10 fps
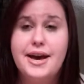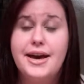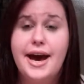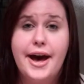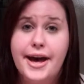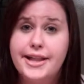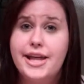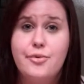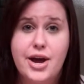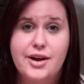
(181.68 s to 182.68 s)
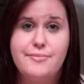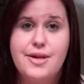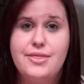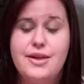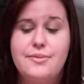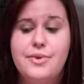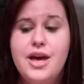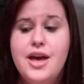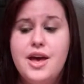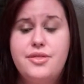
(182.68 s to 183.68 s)
I highly recommend them.
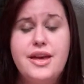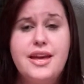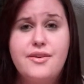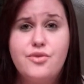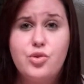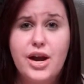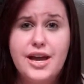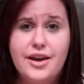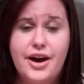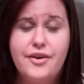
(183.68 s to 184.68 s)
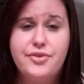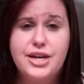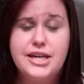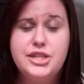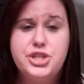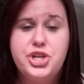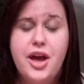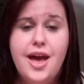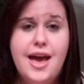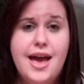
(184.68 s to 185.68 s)
They give great coverage
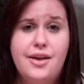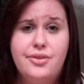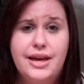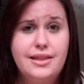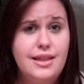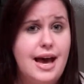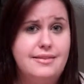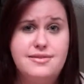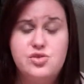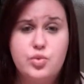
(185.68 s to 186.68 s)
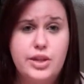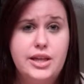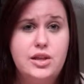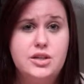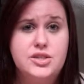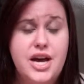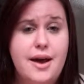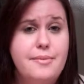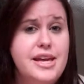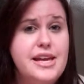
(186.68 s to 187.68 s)
and they last a really long
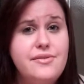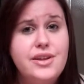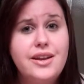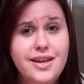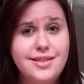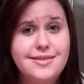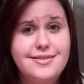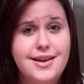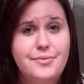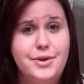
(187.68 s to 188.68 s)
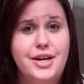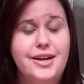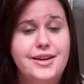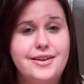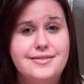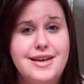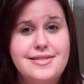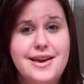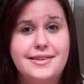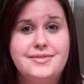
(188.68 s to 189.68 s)
time, even in the summer, because
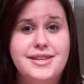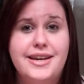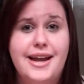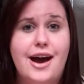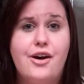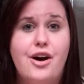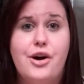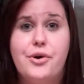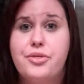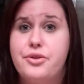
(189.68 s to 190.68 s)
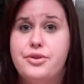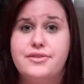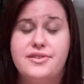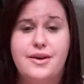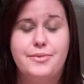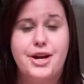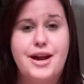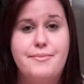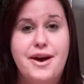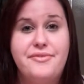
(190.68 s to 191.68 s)
I tested it out all through the
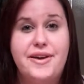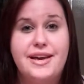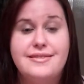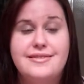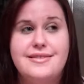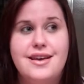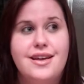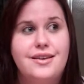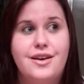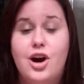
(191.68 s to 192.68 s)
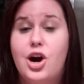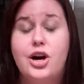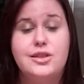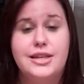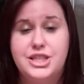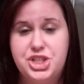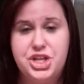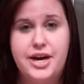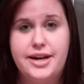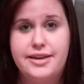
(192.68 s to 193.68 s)
summer and my face hardly
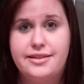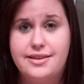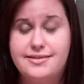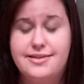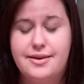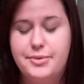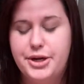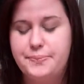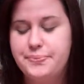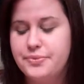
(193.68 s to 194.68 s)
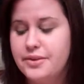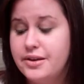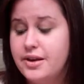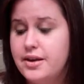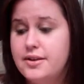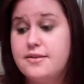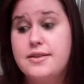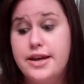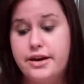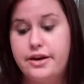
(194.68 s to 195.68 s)
shined this summer.
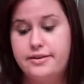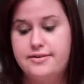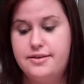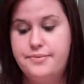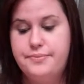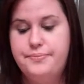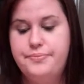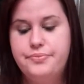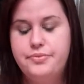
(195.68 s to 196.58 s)
So they're awesome.